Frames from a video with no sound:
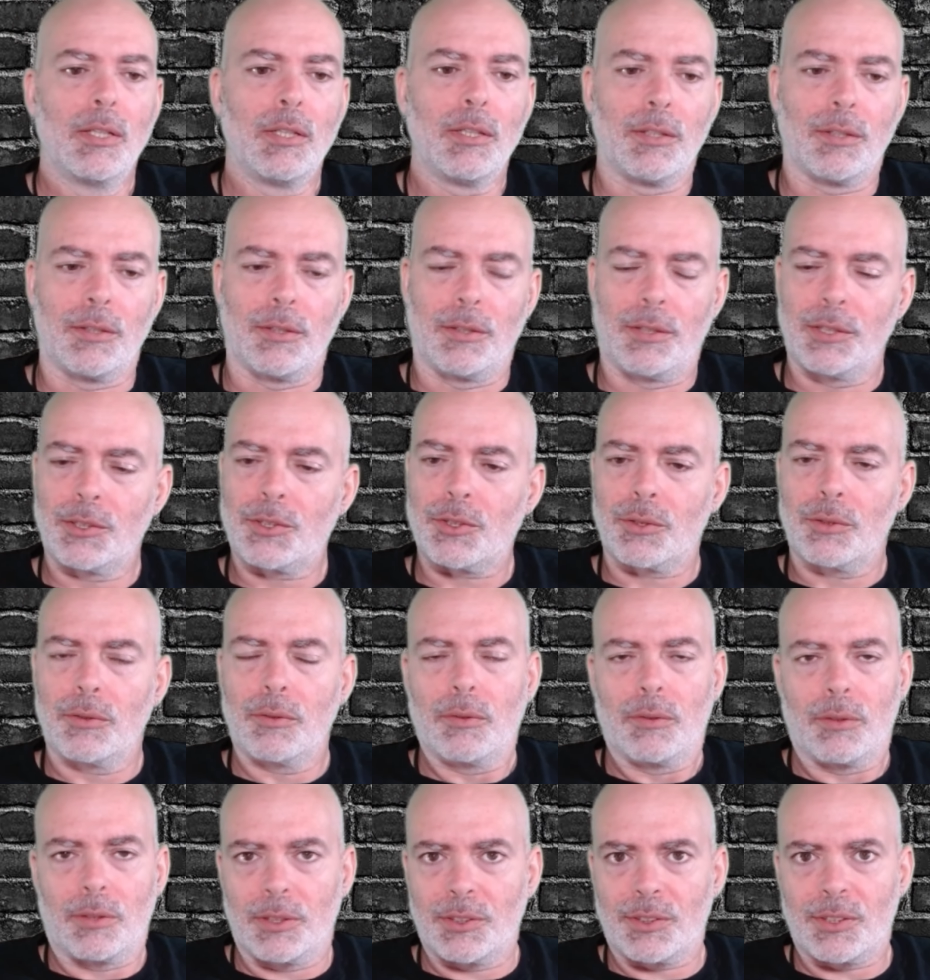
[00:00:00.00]
This
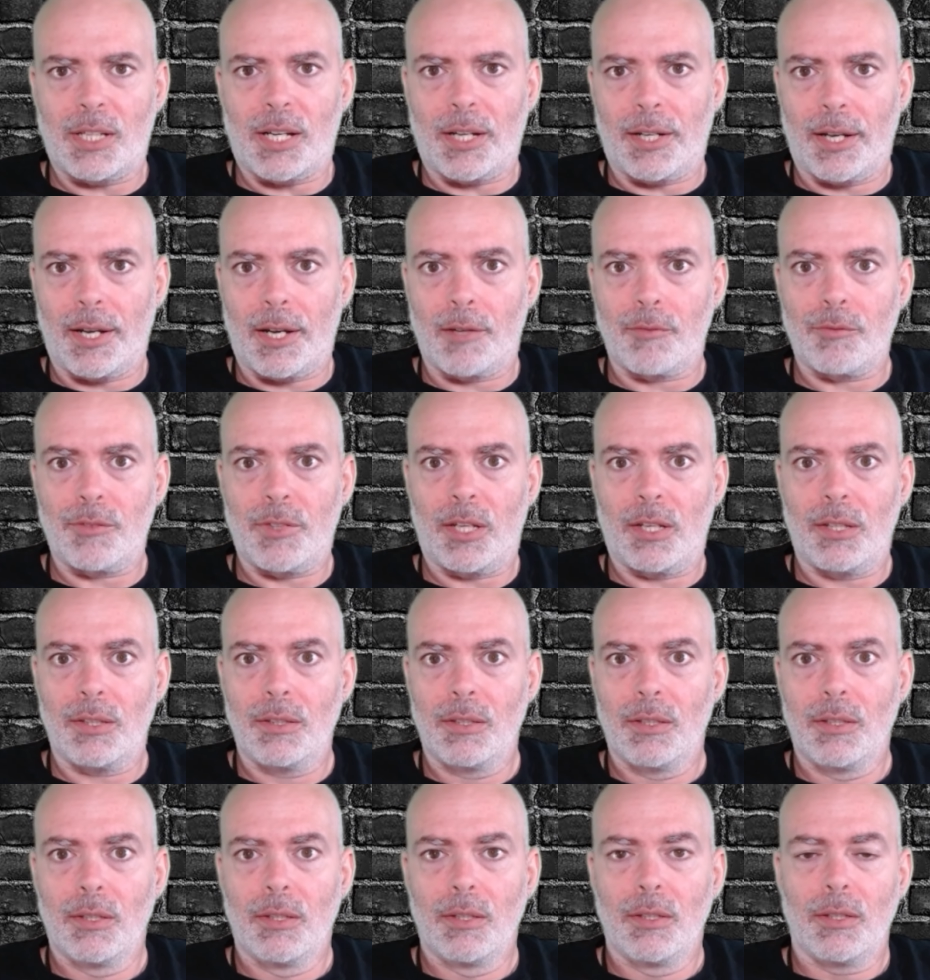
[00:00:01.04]
does not have that.
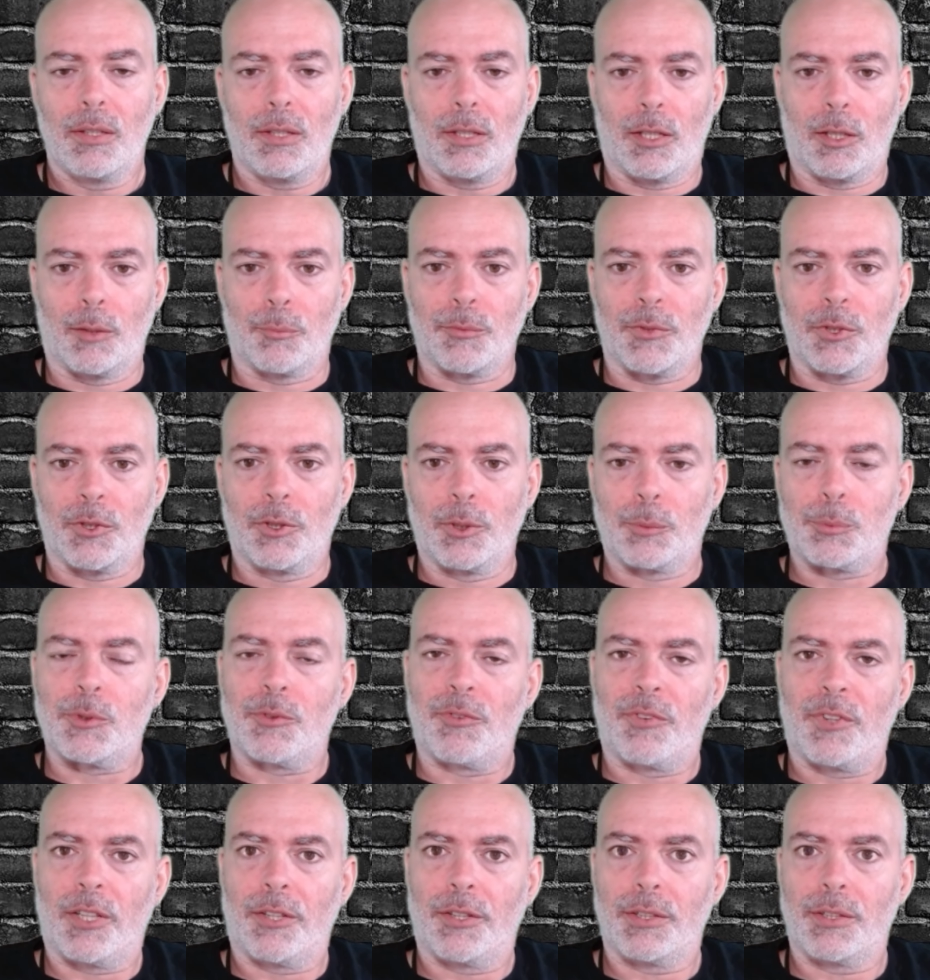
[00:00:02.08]
The grips are
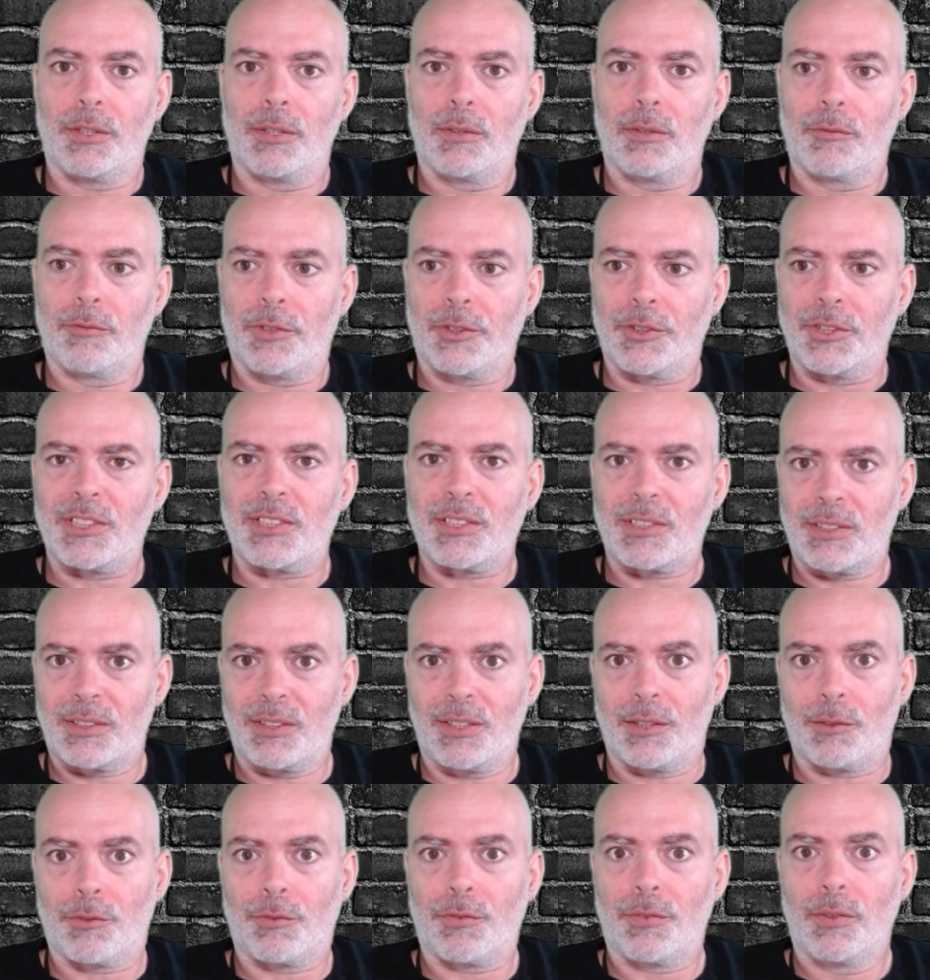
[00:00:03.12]
very, very
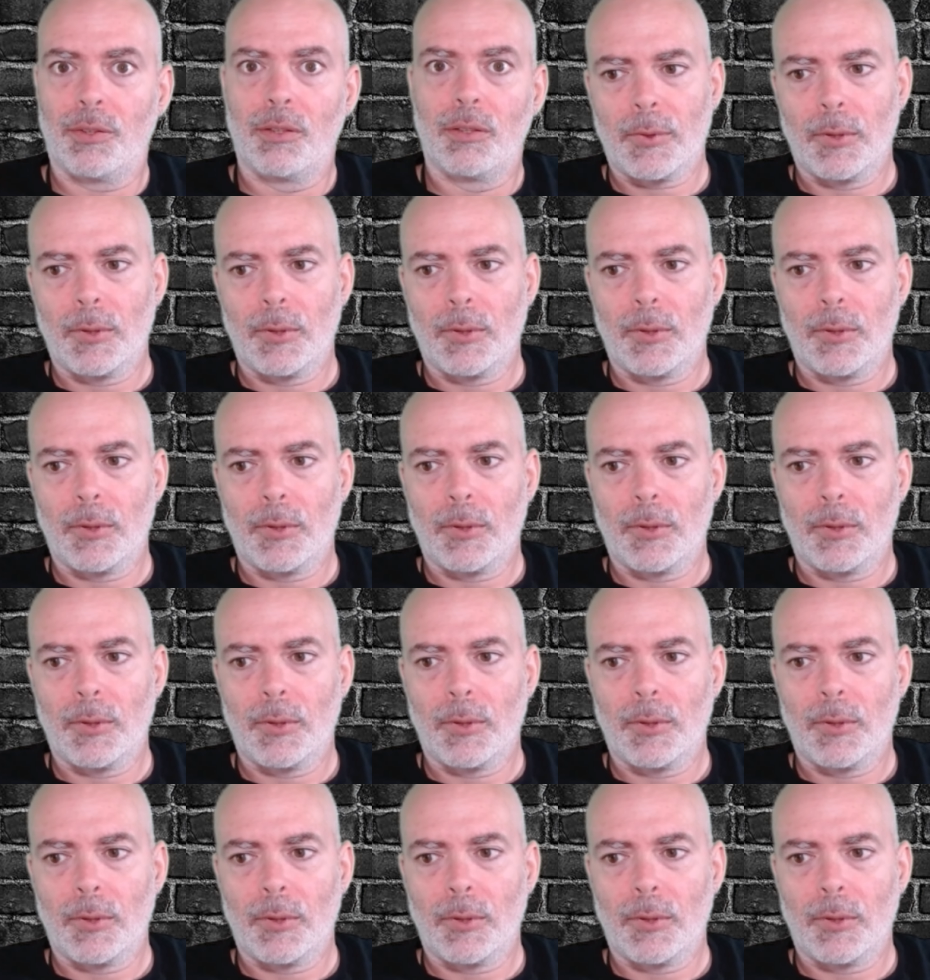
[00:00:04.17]
stiff.